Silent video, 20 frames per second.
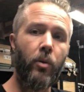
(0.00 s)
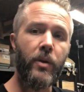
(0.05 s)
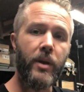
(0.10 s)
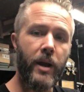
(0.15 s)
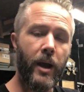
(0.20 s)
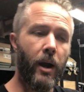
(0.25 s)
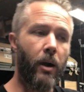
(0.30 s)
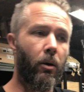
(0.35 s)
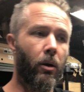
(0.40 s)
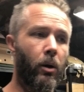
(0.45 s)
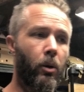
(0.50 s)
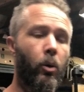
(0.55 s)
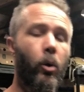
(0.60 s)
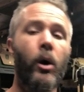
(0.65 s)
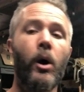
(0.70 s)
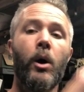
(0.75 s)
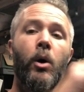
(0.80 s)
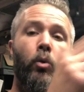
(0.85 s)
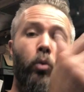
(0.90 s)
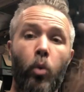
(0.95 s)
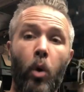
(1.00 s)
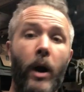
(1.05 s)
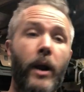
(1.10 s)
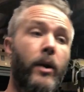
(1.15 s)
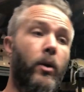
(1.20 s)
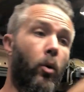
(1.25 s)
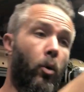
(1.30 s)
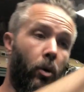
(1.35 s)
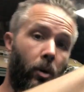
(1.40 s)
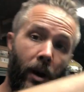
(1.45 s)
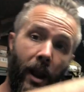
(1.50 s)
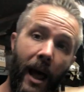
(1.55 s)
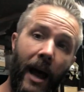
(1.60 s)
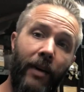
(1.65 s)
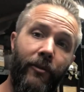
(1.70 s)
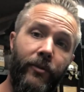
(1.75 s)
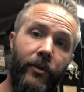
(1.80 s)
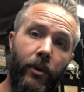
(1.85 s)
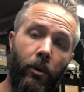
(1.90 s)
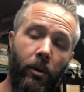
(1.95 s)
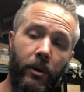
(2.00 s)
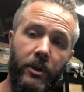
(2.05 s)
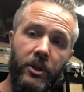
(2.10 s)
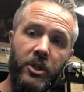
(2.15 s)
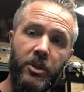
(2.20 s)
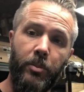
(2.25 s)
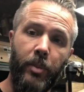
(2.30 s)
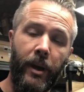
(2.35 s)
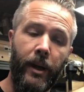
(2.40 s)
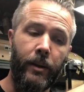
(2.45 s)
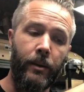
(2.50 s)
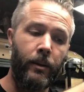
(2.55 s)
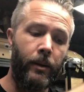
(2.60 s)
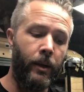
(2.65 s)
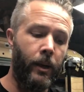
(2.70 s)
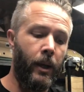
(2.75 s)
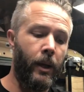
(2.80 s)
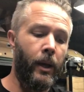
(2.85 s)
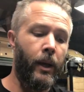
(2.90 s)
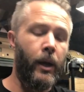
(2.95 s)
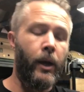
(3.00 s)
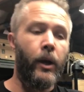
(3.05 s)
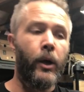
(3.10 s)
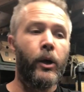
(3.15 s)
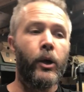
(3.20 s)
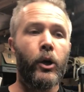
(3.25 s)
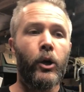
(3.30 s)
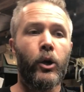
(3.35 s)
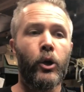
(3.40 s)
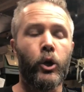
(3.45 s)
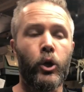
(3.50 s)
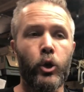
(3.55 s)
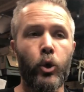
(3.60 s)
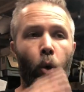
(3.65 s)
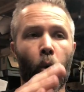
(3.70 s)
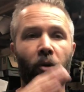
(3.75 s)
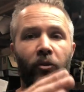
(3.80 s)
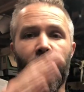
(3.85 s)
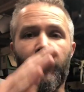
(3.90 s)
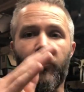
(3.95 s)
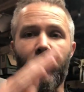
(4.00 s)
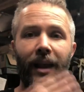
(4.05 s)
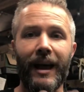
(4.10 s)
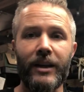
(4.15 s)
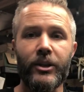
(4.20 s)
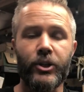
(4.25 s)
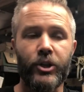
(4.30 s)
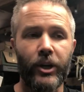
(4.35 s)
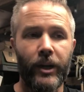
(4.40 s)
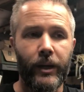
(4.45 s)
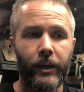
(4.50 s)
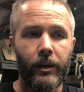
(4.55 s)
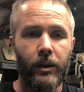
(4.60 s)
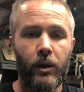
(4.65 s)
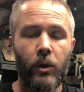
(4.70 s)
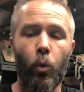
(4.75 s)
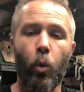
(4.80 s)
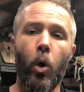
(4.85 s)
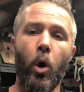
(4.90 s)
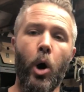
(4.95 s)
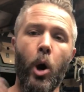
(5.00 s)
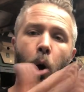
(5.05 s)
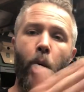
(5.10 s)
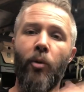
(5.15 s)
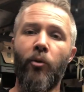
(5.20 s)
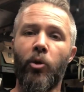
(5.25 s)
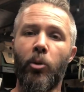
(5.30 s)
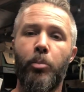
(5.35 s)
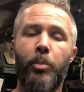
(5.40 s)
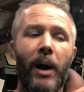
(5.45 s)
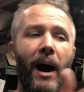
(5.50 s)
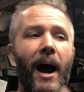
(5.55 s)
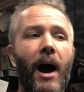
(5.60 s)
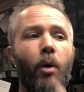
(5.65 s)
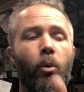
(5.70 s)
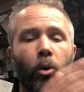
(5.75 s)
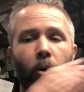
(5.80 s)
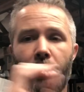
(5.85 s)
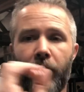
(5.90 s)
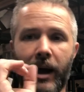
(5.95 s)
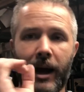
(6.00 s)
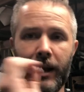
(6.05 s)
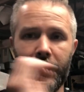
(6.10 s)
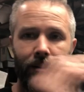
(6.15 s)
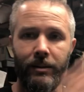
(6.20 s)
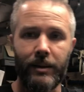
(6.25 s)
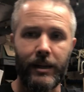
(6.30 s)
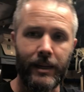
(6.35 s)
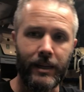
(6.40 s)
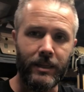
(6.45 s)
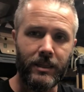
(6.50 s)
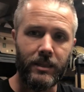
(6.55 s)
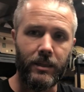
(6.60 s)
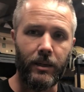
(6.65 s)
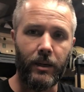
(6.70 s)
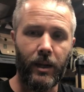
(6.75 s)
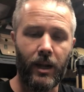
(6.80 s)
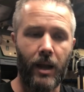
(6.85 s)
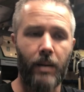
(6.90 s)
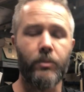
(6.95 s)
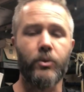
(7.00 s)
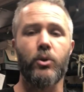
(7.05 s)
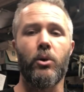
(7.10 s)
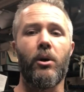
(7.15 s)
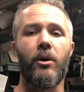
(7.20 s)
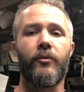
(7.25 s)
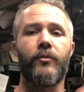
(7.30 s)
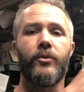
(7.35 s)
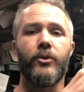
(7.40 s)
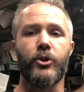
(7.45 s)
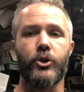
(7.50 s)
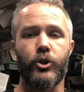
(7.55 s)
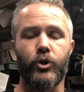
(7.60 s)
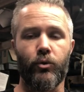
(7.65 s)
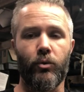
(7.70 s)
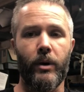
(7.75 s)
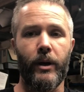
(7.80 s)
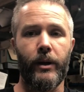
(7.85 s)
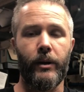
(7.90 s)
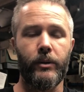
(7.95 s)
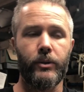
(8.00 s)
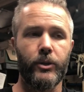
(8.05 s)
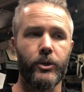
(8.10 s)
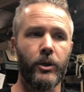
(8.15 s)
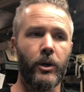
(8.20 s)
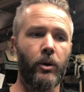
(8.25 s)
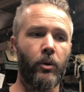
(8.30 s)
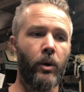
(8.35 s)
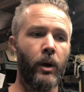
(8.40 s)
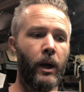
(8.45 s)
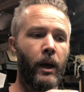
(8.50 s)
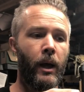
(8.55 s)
the arrow right or left on a spin. Your fletching will overpower that the instant it comes off the string. So